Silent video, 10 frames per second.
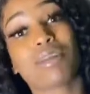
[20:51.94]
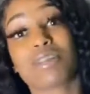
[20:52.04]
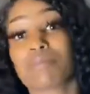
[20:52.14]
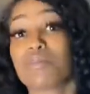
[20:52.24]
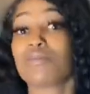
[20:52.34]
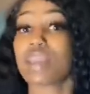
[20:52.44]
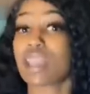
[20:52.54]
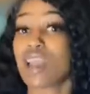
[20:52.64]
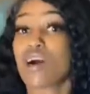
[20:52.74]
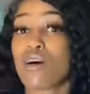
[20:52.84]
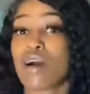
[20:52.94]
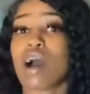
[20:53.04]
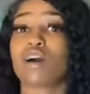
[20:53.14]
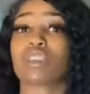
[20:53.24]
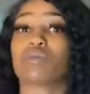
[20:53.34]
I drop a new video. I
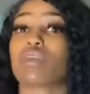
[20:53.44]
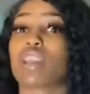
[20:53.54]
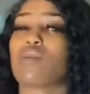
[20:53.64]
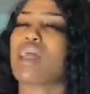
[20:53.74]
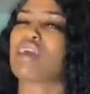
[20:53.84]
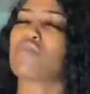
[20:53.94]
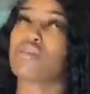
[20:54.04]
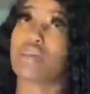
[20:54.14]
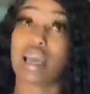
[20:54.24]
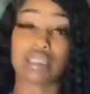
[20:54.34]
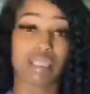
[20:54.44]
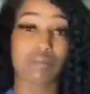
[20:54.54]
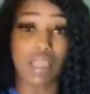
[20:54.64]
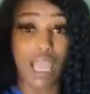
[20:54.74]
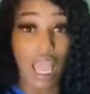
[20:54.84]
also would like for you guys to give
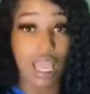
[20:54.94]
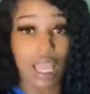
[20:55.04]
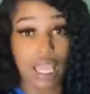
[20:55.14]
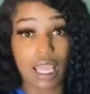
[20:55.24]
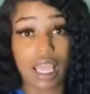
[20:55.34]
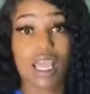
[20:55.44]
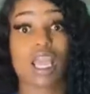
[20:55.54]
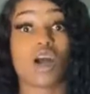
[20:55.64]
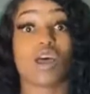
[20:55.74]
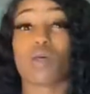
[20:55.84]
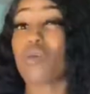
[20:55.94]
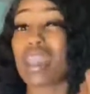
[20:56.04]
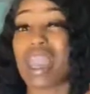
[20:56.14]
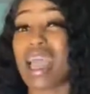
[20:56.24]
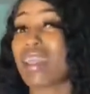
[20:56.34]
me a like. One
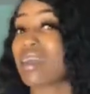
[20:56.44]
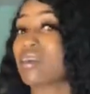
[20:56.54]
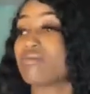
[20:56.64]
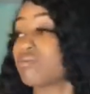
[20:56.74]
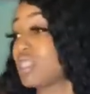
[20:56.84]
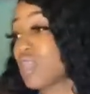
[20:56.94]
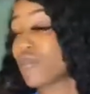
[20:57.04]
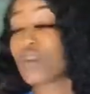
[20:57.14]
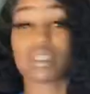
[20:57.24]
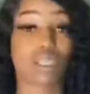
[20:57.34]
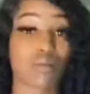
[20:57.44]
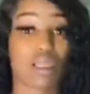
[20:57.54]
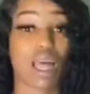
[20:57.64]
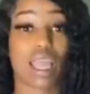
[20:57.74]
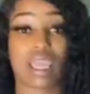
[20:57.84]
like, tell your friends, give me a
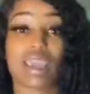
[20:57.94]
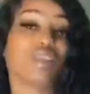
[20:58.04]
like.